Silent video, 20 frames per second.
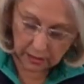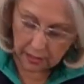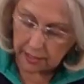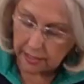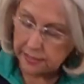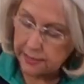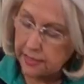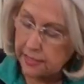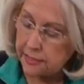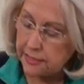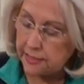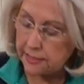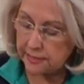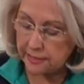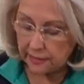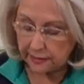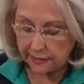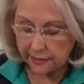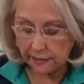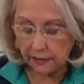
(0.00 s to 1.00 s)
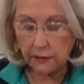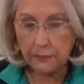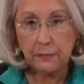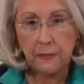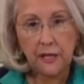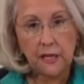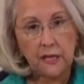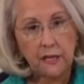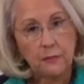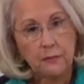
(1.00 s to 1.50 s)
this is a little
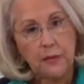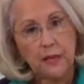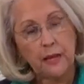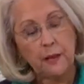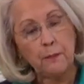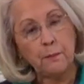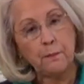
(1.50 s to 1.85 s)
mini mitt.